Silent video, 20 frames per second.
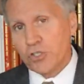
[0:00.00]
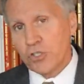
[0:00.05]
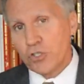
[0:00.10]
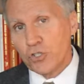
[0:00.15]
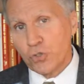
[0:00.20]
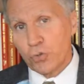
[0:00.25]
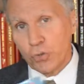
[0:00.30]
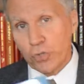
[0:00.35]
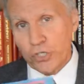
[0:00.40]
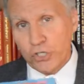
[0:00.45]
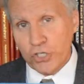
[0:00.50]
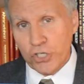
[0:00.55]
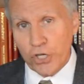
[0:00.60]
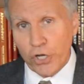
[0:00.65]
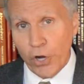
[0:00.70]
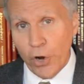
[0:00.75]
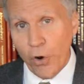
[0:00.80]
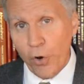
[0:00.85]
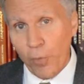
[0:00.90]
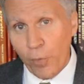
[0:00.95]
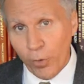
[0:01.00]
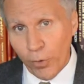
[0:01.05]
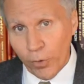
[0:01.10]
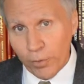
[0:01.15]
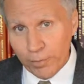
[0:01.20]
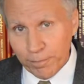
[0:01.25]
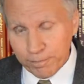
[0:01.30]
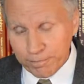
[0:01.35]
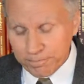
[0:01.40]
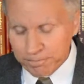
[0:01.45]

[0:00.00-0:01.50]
George Goebel